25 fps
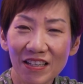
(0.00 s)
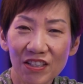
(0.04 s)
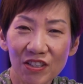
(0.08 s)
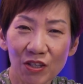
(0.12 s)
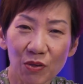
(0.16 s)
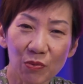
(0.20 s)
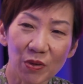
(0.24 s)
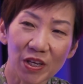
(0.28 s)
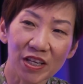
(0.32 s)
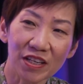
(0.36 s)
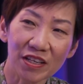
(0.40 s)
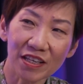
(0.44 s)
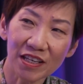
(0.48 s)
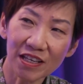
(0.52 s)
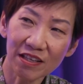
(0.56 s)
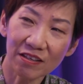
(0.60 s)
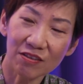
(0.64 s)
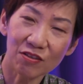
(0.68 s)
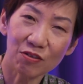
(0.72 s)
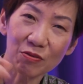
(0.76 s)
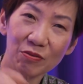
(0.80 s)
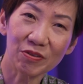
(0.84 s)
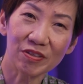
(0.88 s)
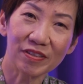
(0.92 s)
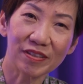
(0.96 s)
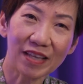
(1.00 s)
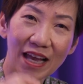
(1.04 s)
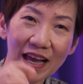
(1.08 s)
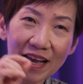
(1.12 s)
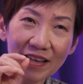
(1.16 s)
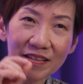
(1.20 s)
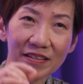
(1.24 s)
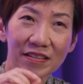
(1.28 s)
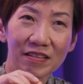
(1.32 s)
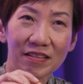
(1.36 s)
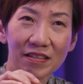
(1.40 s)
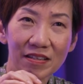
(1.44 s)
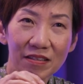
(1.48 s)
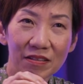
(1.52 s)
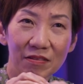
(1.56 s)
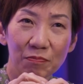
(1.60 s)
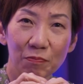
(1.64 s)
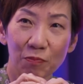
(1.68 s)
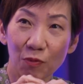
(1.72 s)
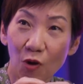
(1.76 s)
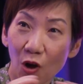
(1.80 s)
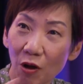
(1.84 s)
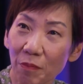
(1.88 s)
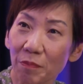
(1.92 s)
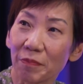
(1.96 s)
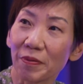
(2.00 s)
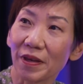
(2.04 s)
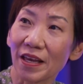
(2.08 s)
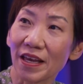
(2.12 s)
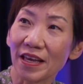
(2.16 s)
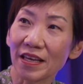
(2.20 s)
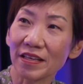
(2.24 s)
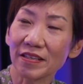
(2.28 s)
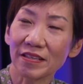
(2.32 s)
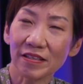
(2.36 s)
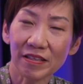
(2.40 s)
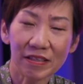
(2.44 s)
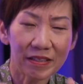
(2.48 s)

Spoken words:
So we need to start broad-based,